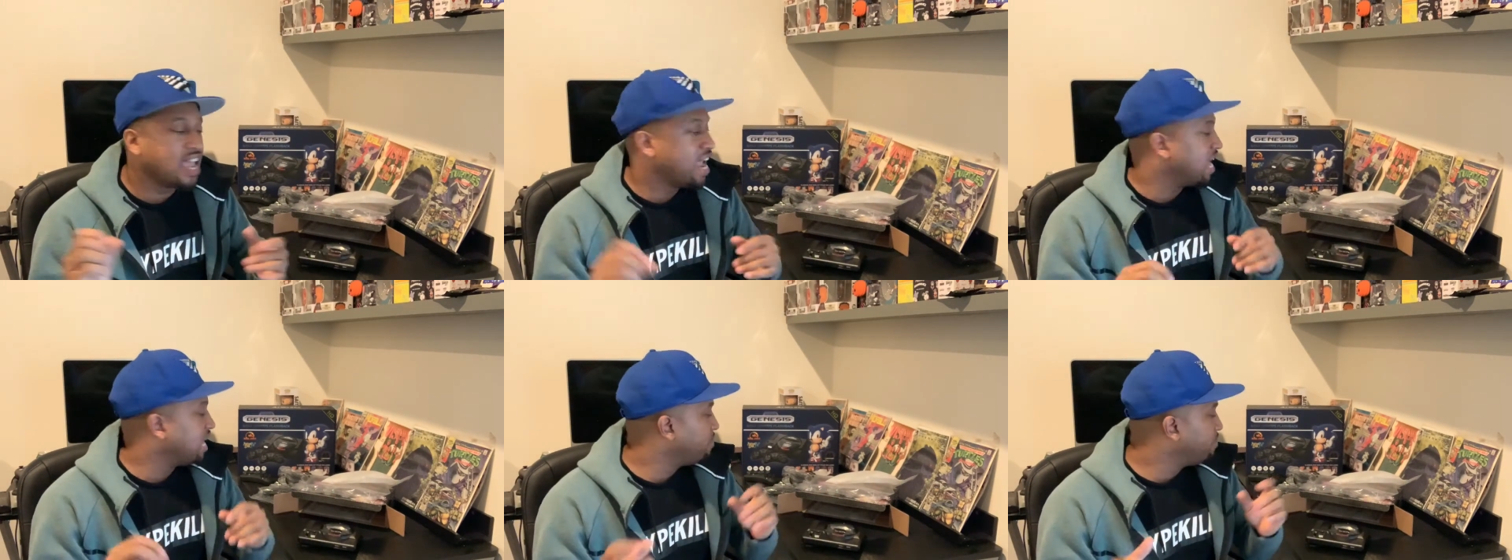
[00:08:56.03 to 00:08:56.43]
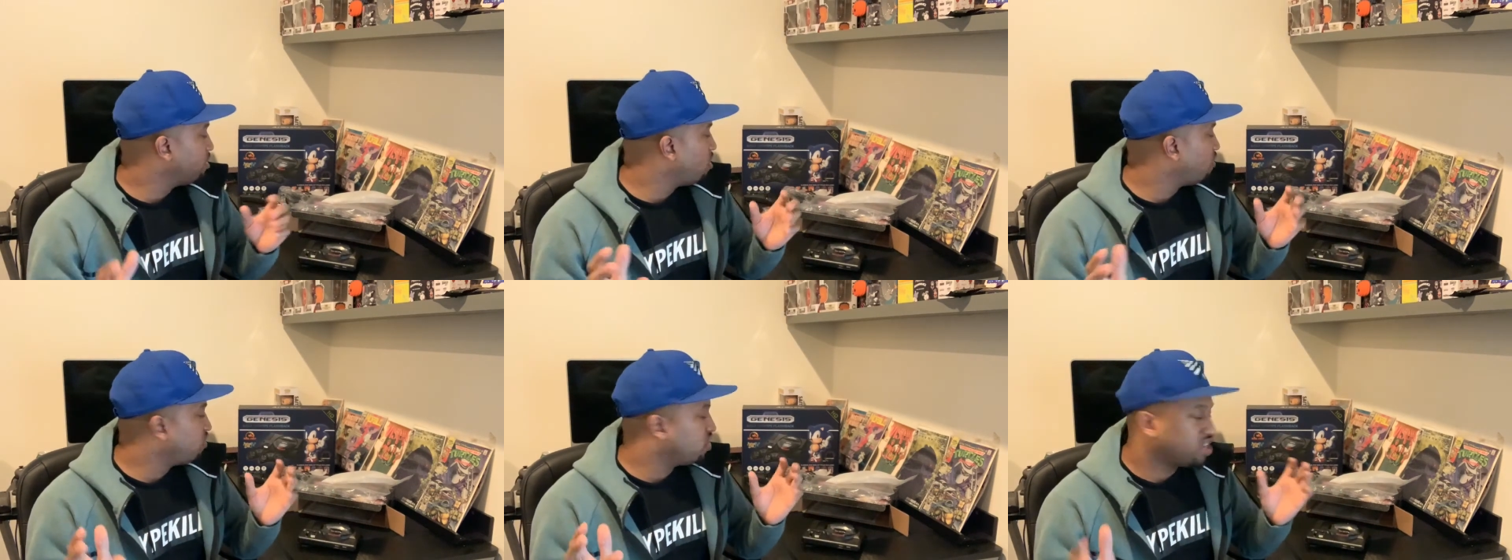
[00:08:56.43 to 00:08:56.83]
And let me
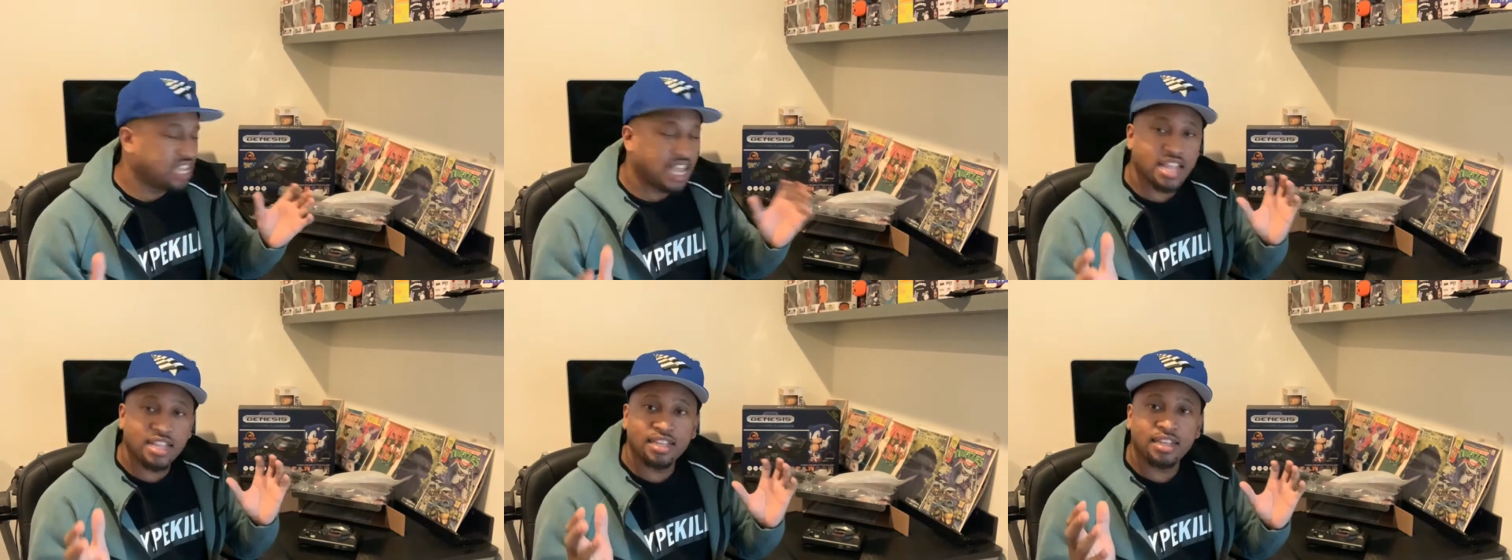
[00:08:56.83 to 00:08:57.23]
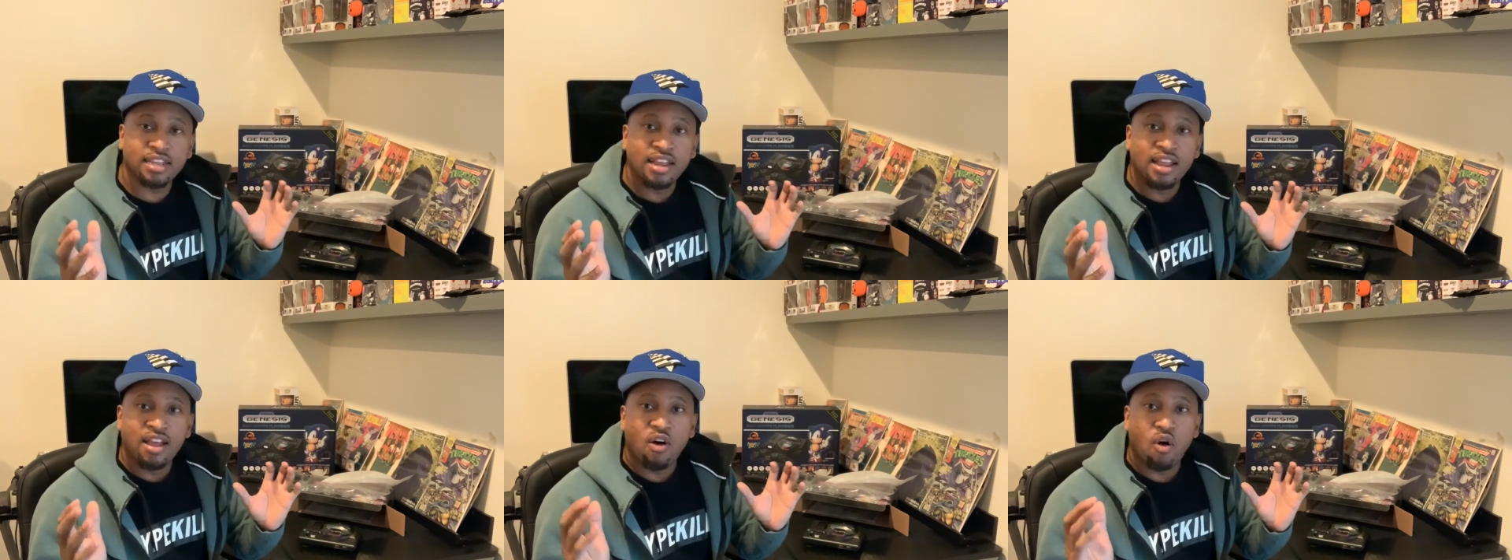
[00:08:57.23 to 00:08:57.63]
know if you're getting
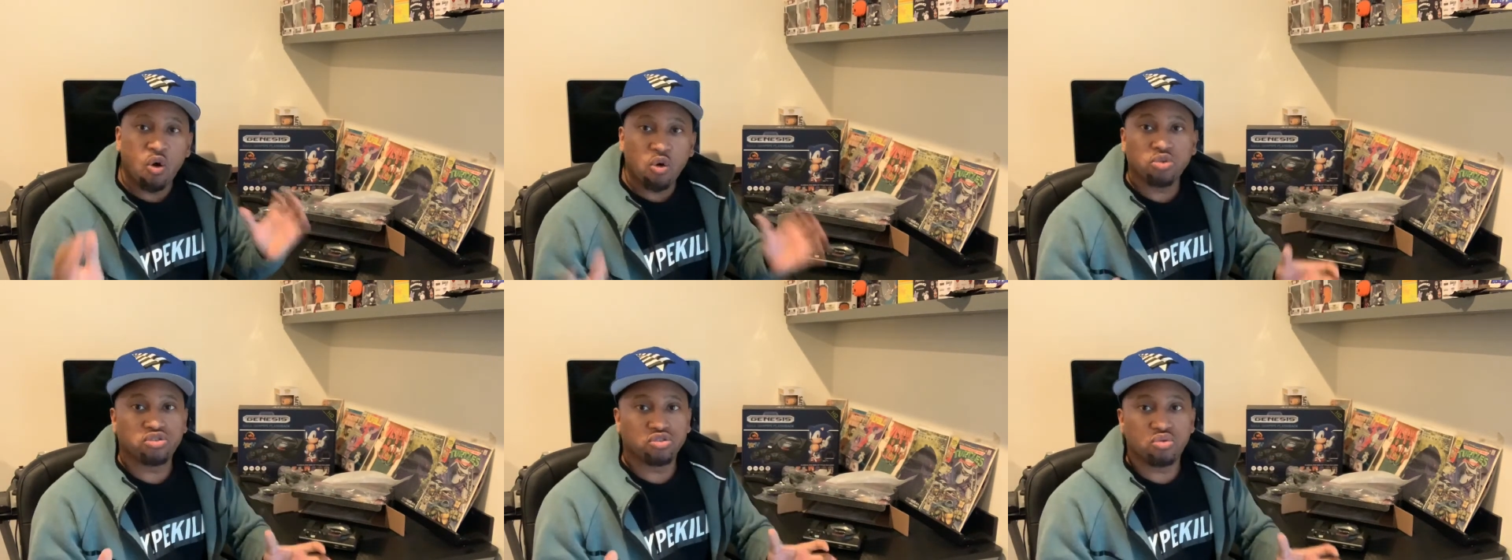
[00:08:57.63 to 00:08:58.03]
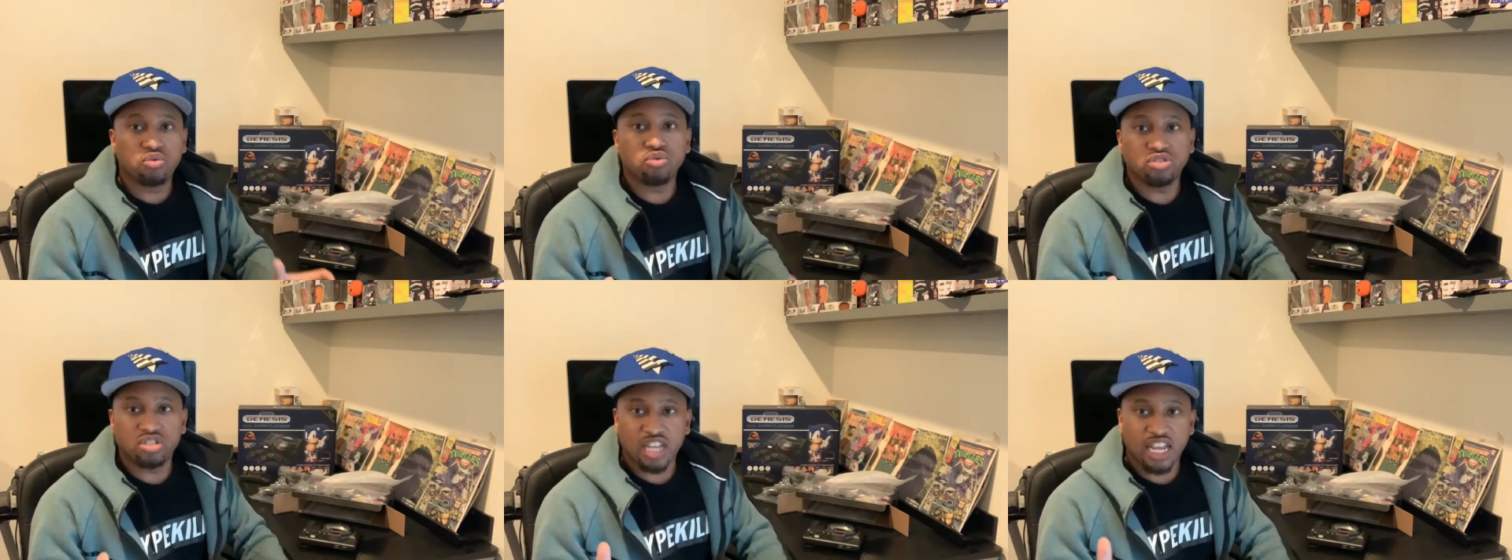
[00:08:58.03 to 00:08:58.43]
old
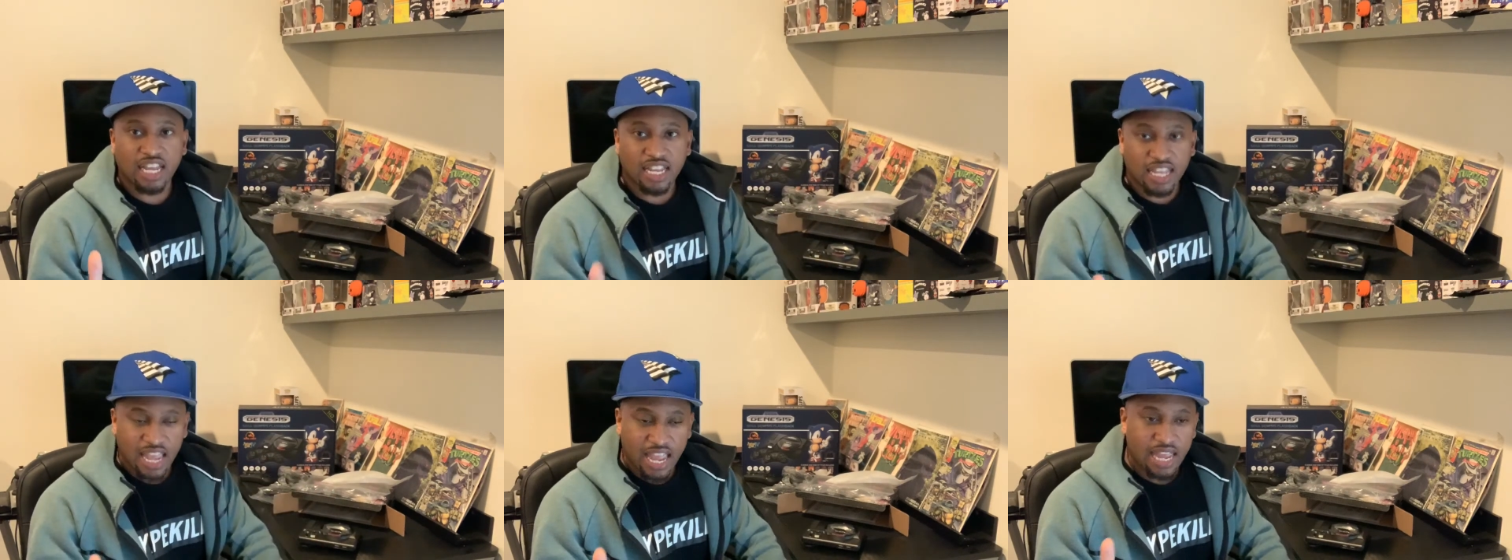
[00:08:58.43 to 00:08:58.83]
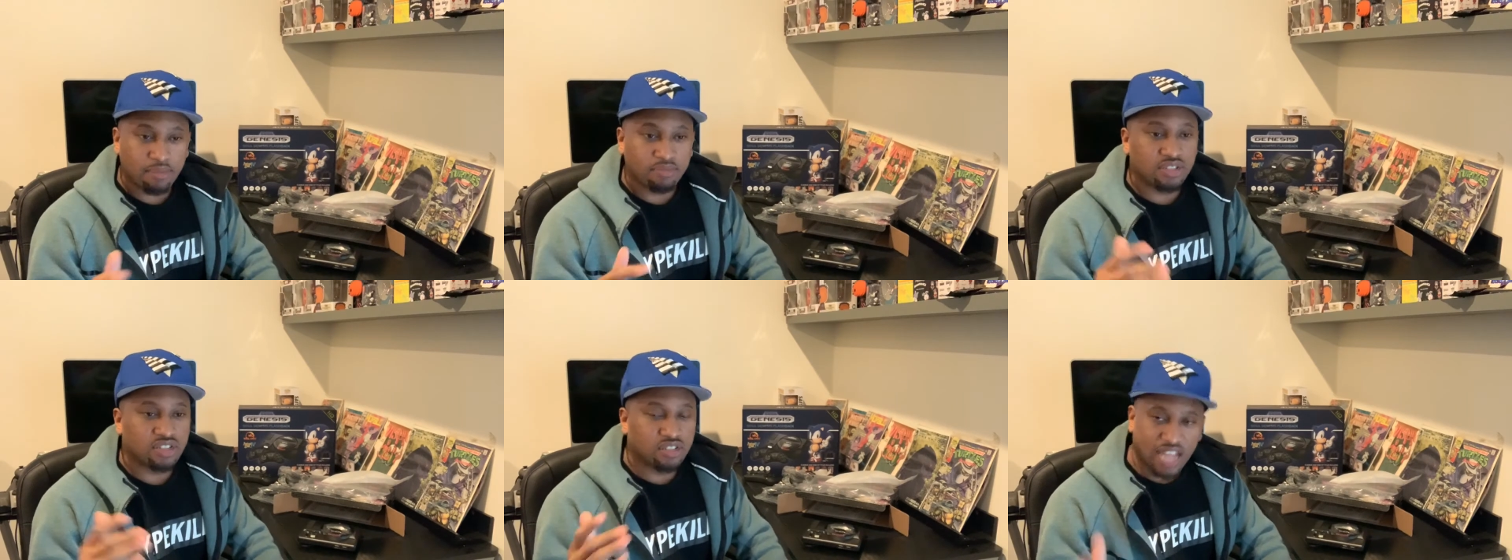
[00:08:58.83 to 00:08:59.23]
school Sega
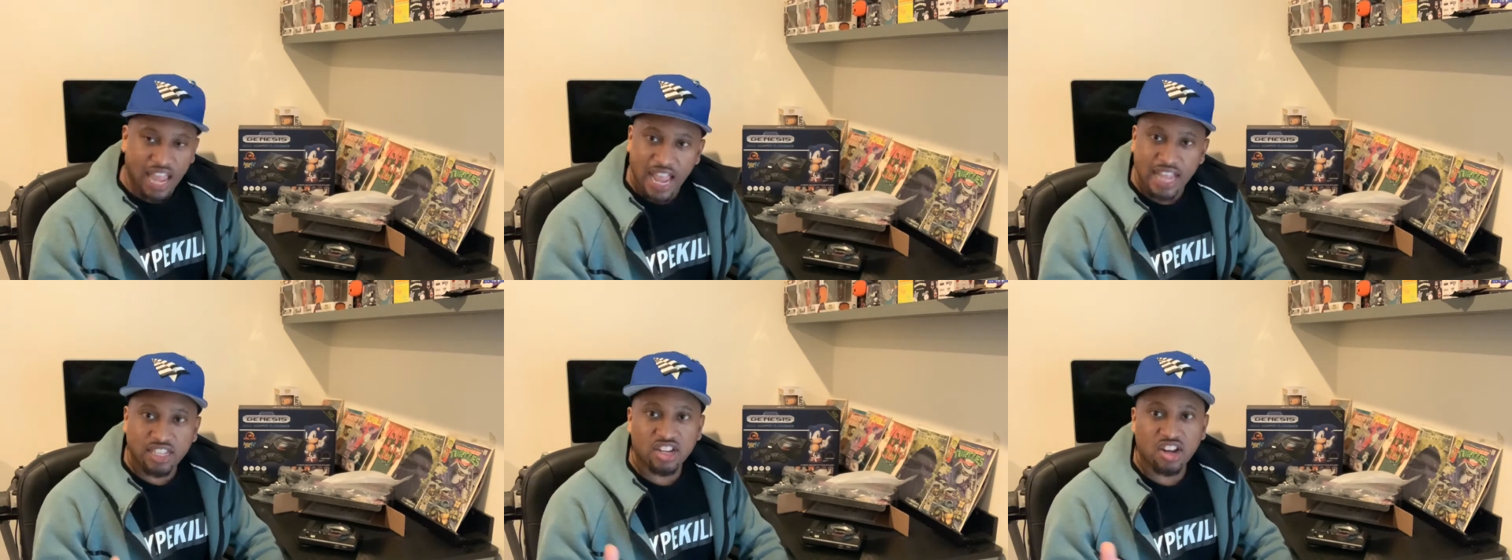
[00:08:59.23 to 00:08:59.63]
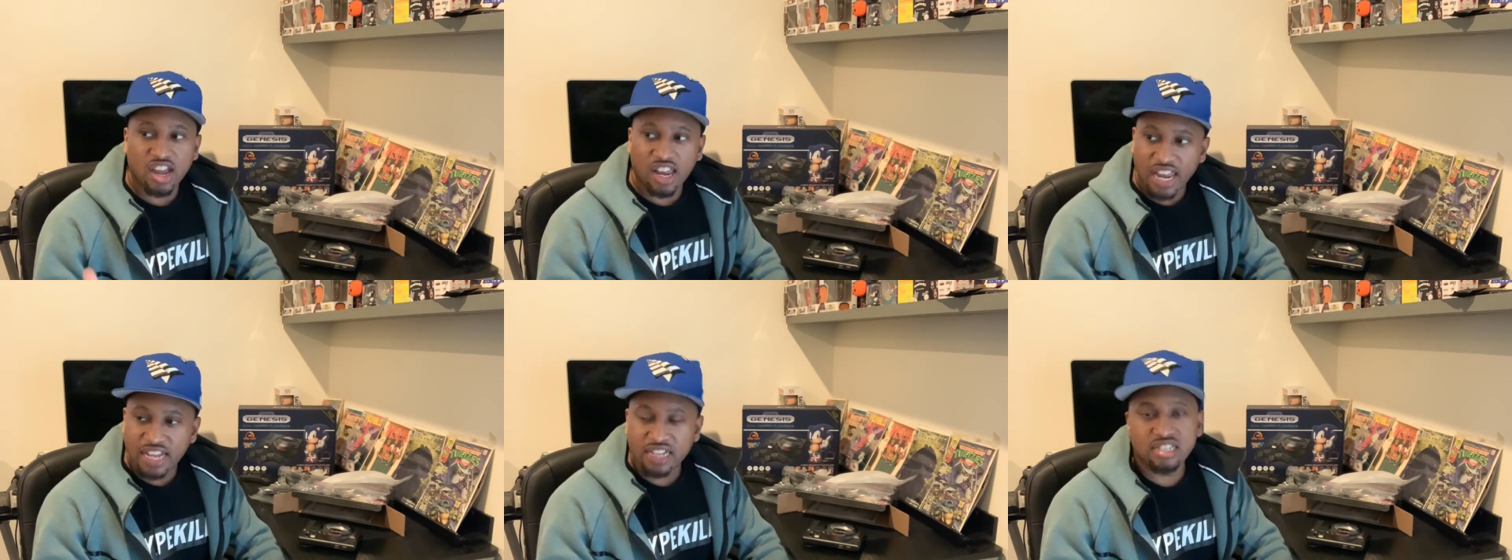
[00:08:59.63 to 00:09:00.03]
games. Just add to your
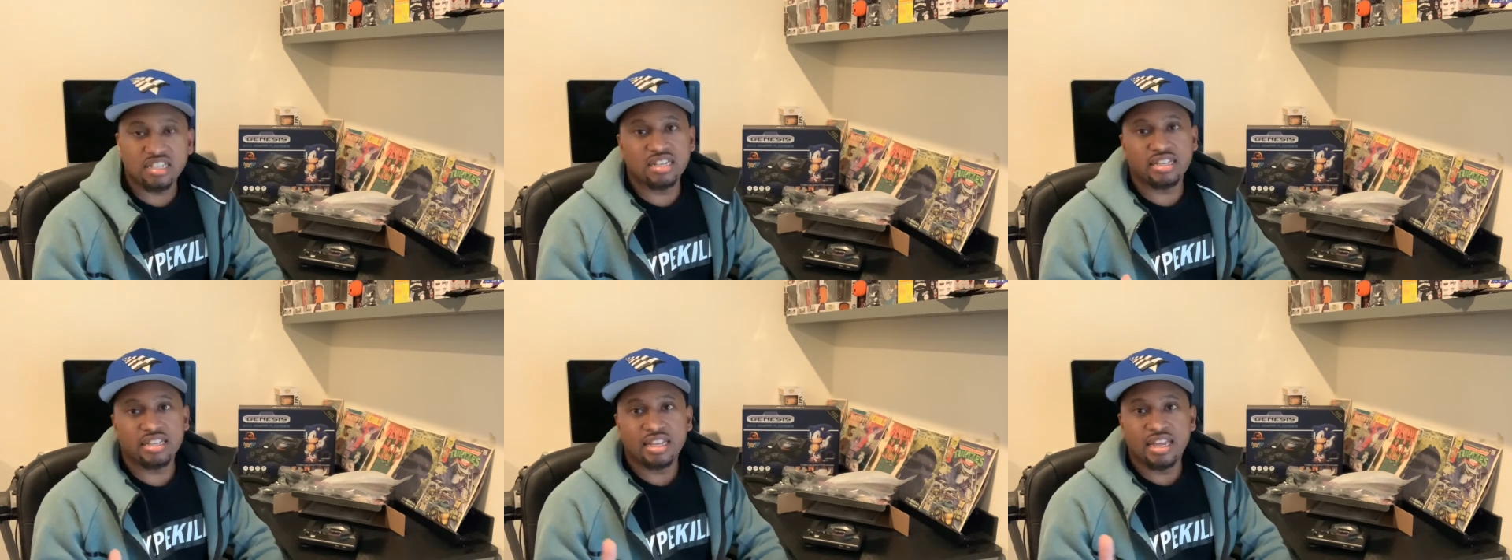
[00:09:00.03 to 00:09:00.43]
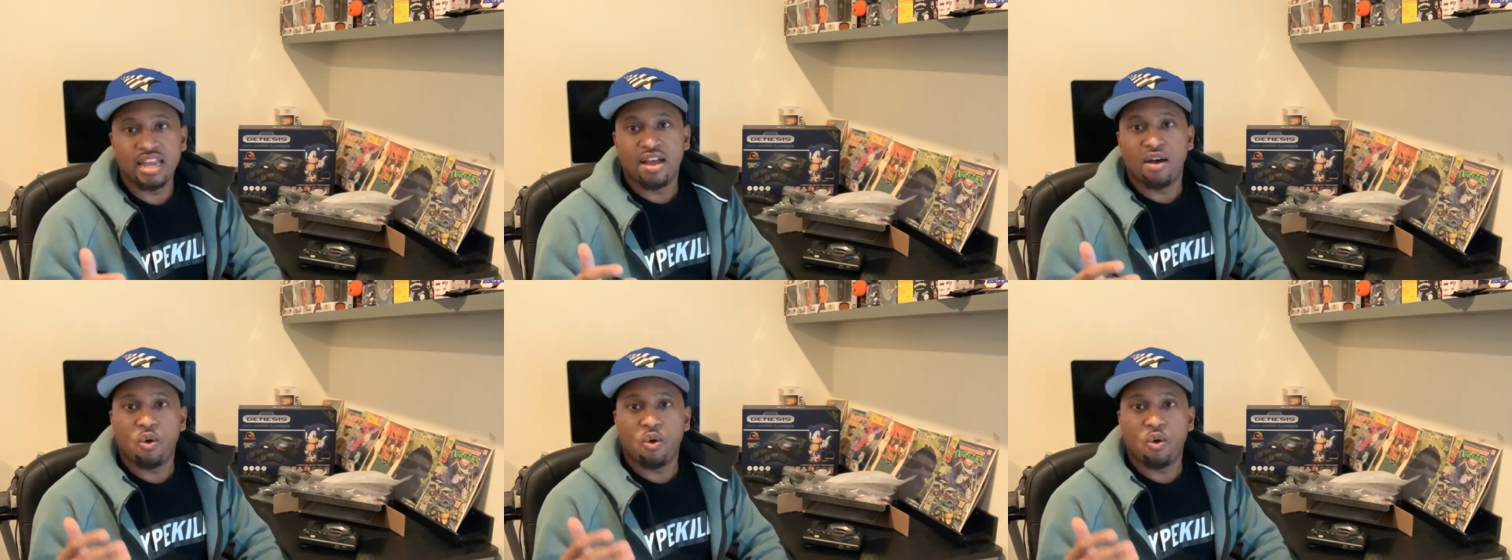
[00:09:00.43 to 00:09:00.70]
collection.